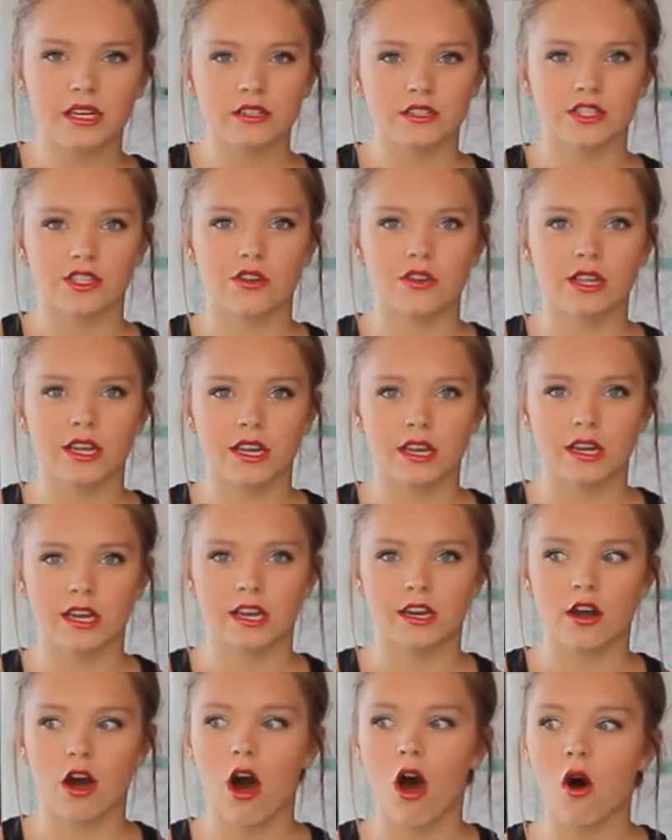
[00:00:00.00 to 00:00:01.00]
it so that it
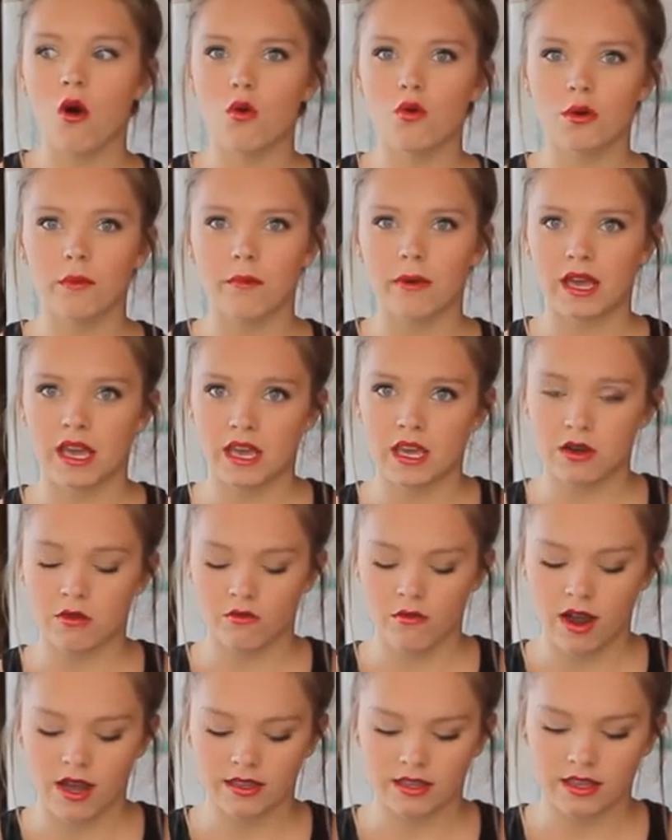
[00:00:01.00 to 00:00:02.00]
can hold a peak
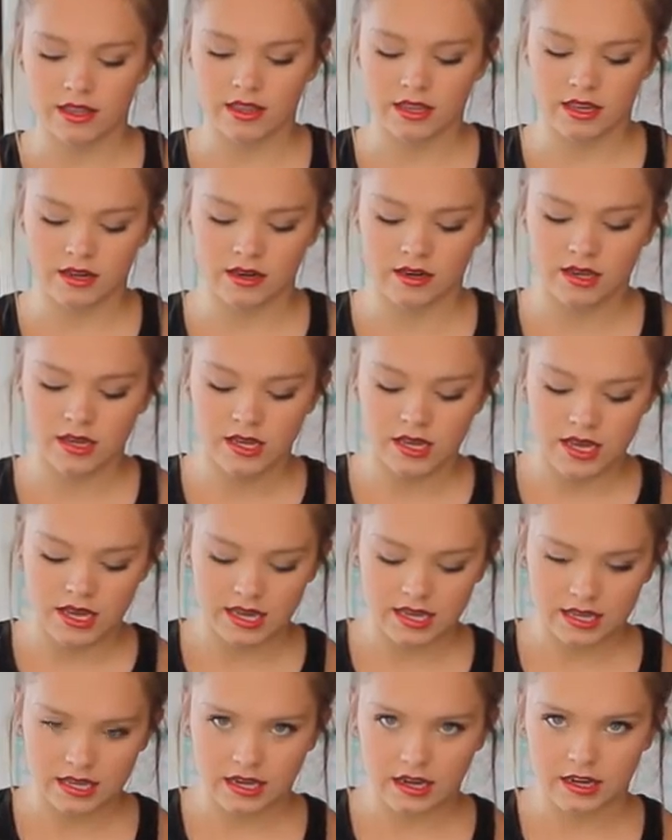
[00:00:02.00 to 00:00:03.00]
rather than
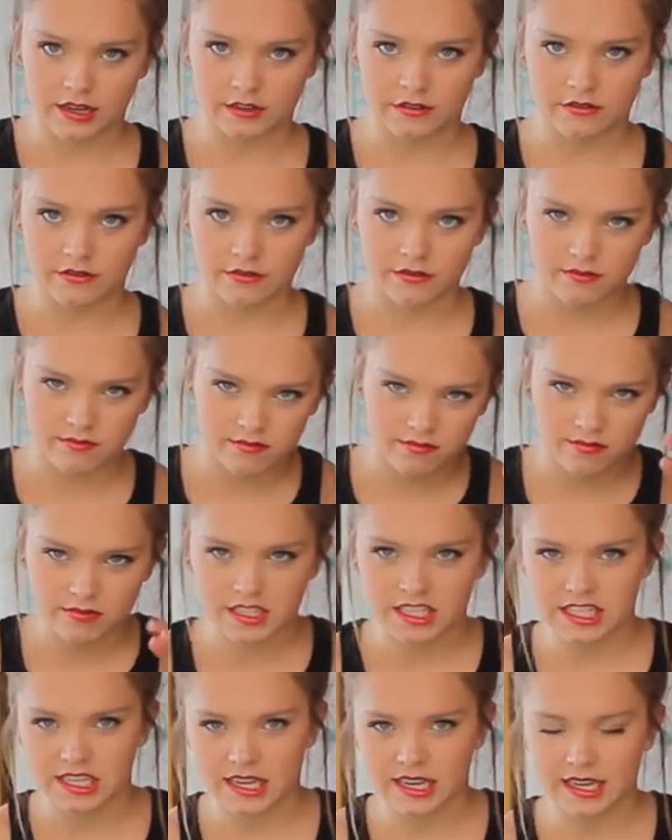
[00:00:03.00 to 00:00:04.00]
it kind of
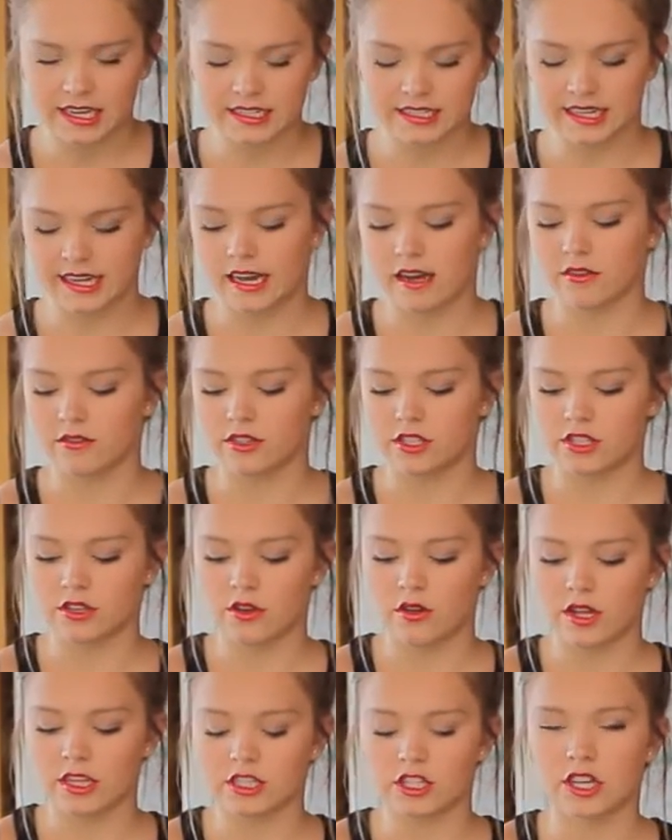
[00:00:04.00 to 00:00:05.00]
sinking down. So
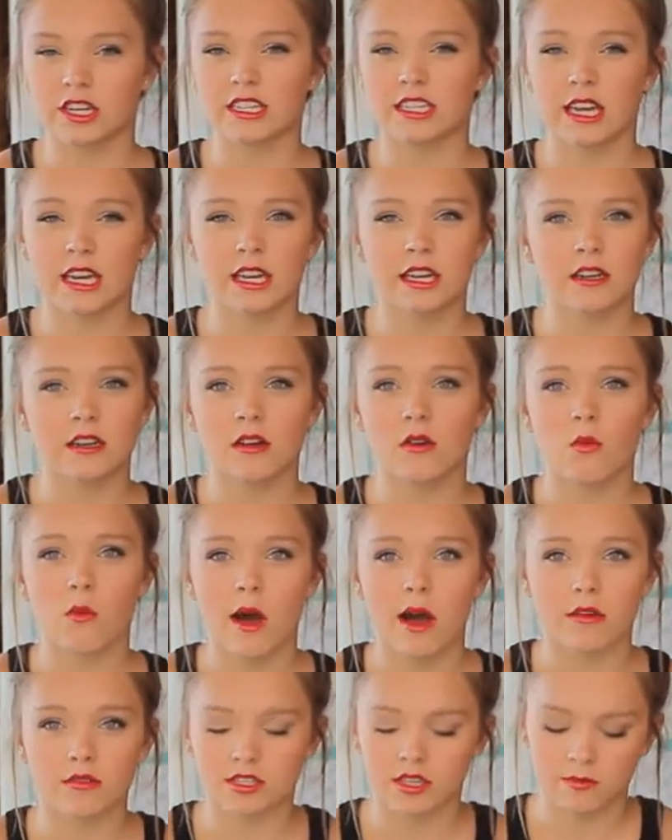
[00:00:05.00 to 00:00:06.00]
it's going to take a little
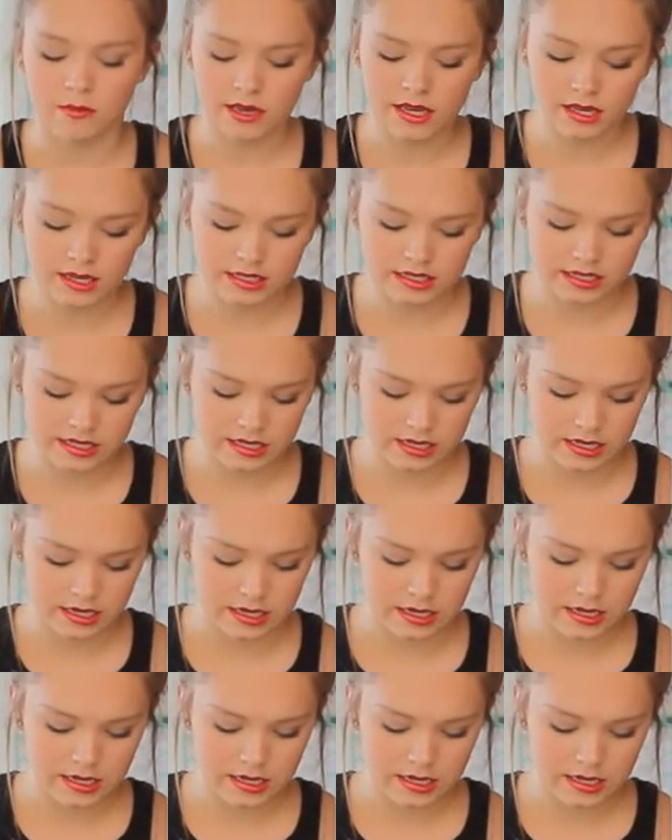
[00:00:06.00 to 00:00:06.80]
while to mix.